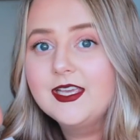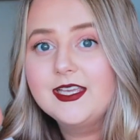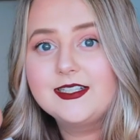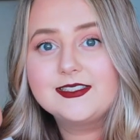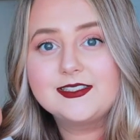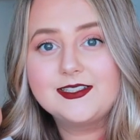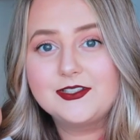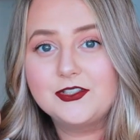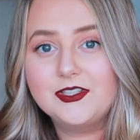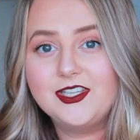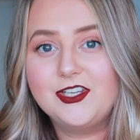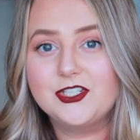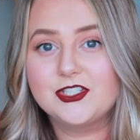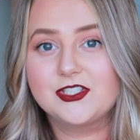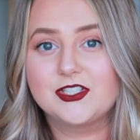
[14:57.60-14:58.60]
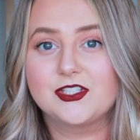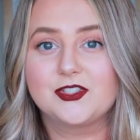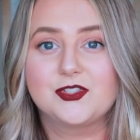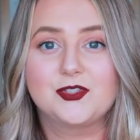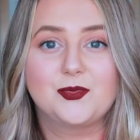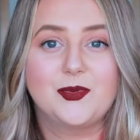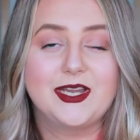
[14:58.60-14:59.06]
He's literally just the
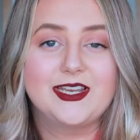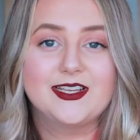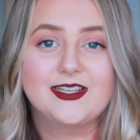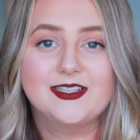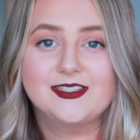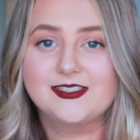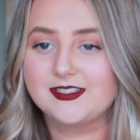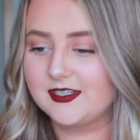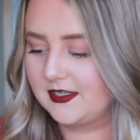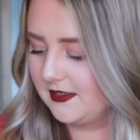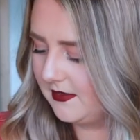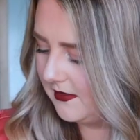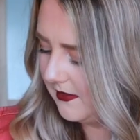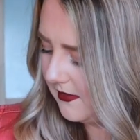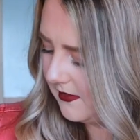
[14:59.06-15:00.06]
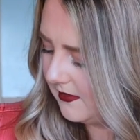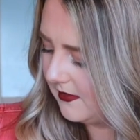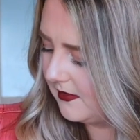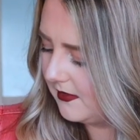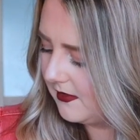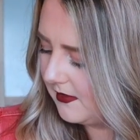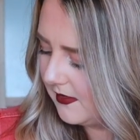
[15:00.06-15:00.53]
sweetest
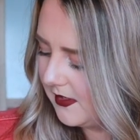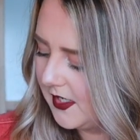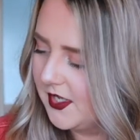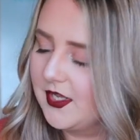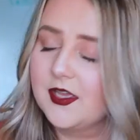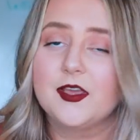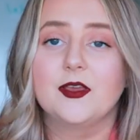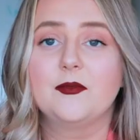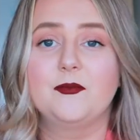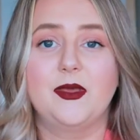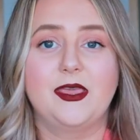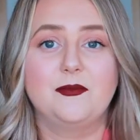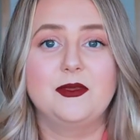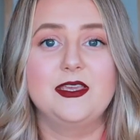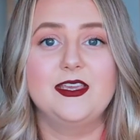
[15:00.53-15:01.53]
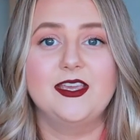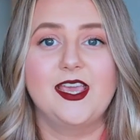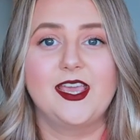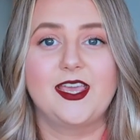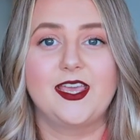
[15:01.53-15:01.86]
baby,